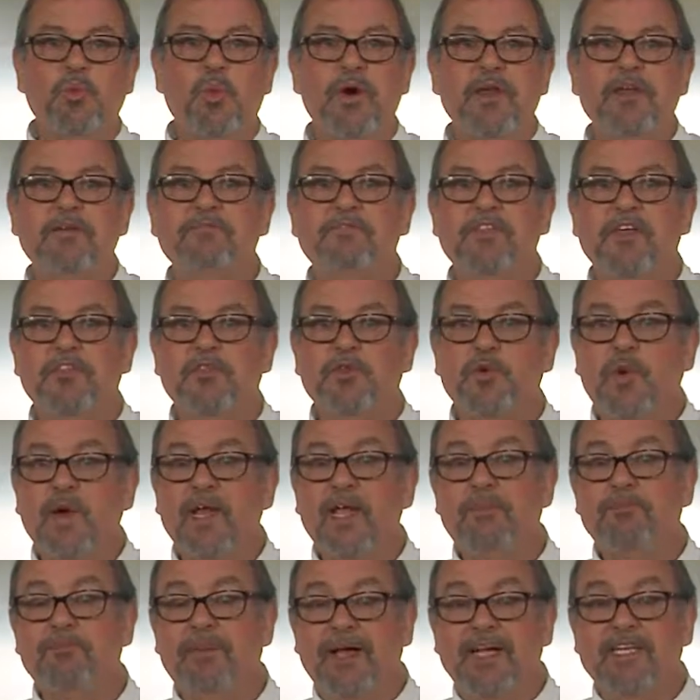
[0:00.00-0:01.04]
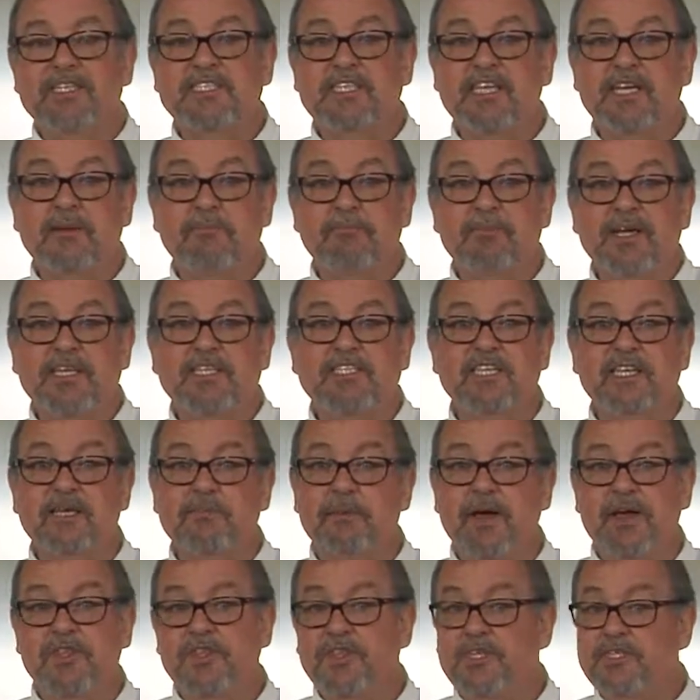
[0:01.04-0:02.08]
one of the 3 basic mixing
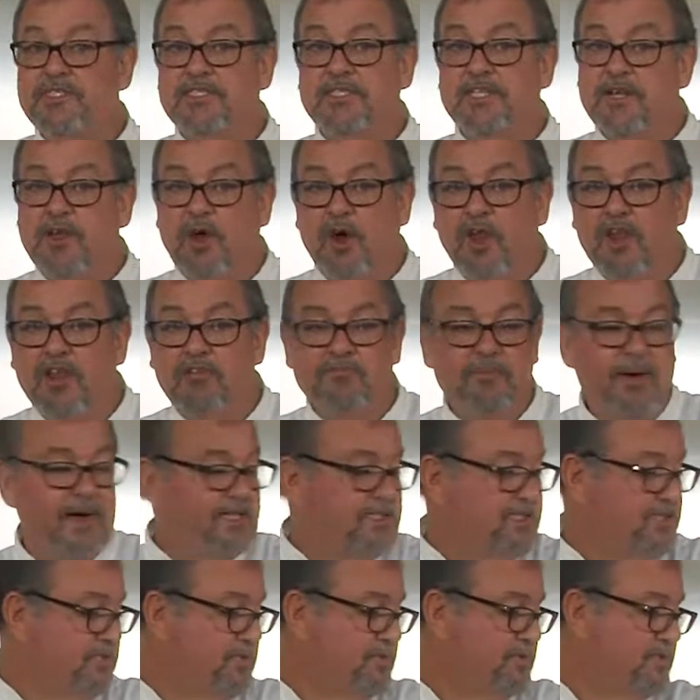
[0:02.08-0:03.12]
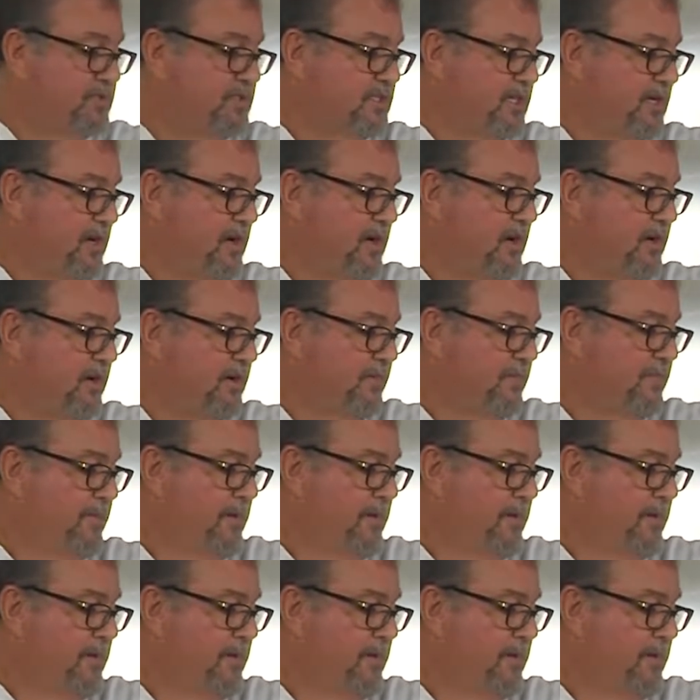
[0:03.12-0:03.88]
methods that all of my students learn.